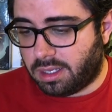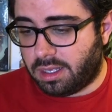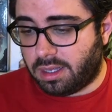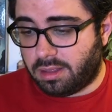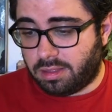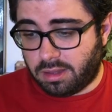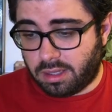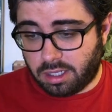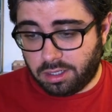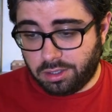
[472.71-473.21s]

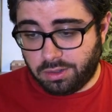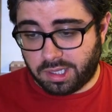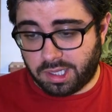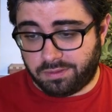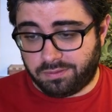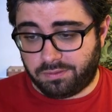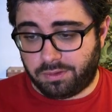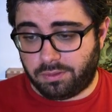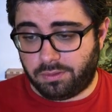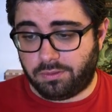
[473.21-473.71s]
Then you
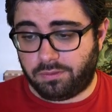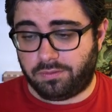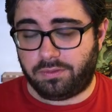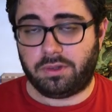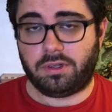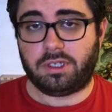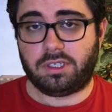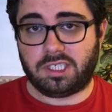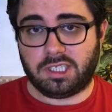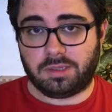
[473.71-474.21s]
have to
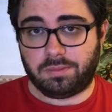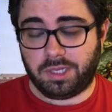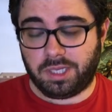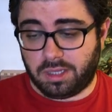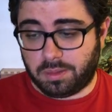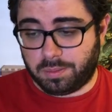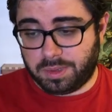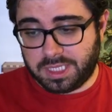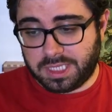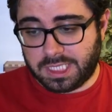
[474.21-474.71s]
first be the
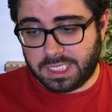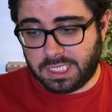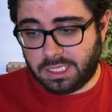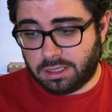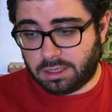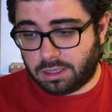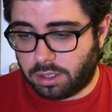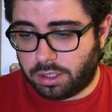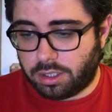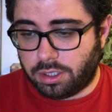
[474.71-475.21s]

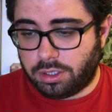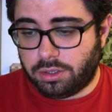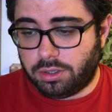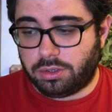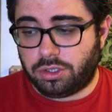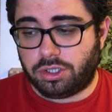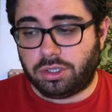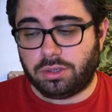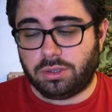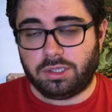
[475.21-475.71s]
PC you
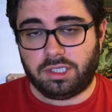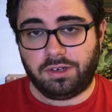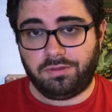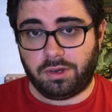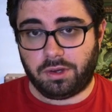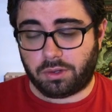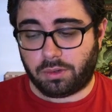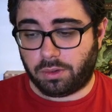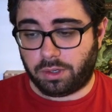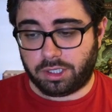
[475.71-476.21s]
choose if you're
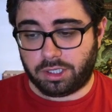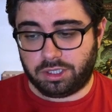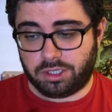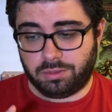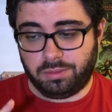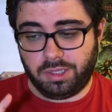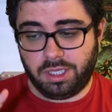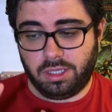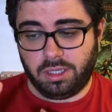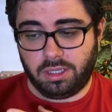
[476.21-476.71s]
going to
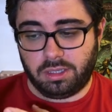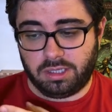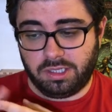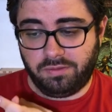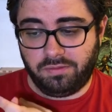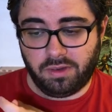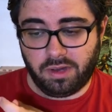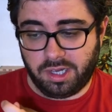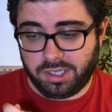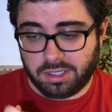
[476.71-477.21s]
be
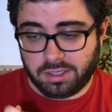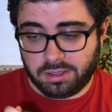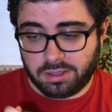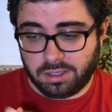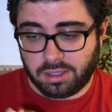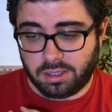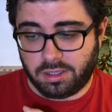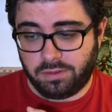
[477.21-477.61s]
defiant,